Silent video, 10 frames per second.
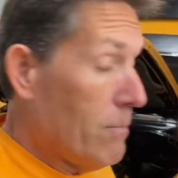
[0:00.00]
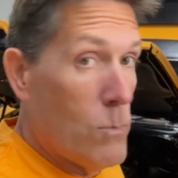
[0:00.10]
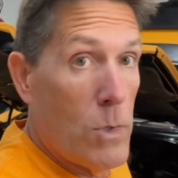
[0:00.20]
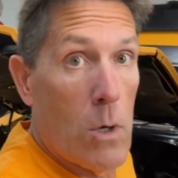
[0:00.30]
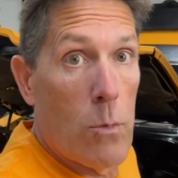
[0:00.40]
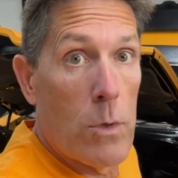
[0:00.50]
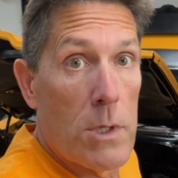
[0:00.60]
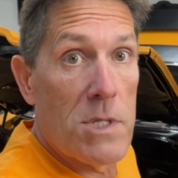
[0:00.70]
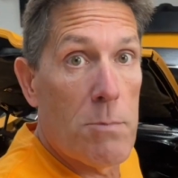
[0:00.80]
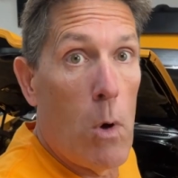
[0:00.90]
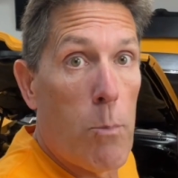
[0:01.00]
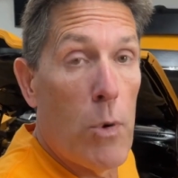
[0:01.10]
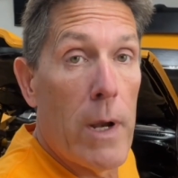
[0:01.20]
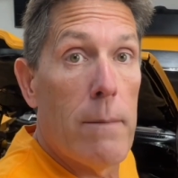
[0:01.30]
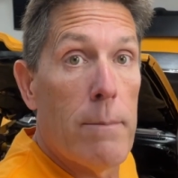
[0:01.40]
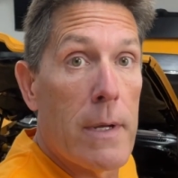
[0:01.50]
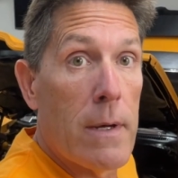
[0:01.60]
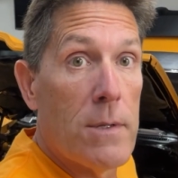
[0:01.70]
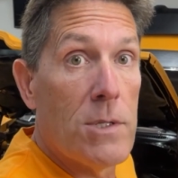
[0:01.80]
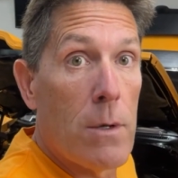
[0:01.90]
really small print
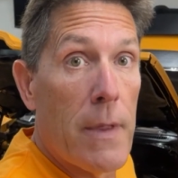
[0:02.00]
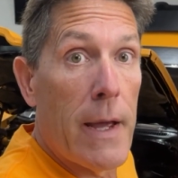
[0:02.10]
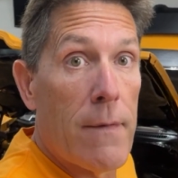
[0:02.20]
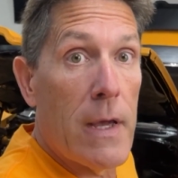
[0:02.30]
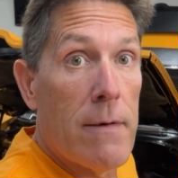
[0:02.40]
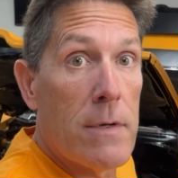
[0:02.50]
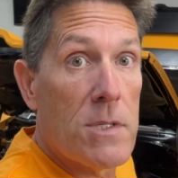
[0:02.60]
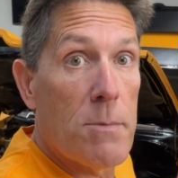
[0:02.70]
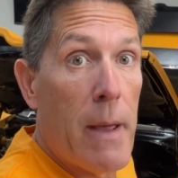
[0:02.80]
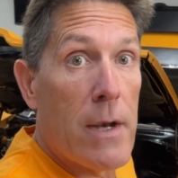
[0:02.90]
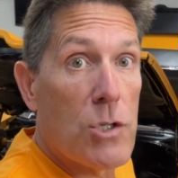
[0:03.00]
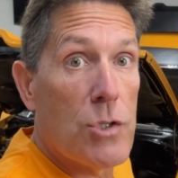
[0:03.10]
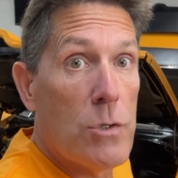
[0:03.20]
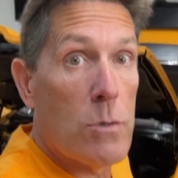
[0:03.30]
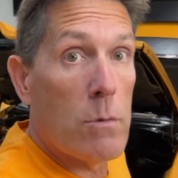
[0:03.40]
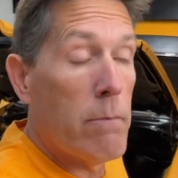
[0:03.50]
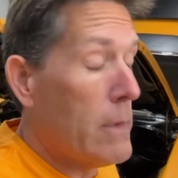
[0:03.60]
because, they have to have it in Spanish too.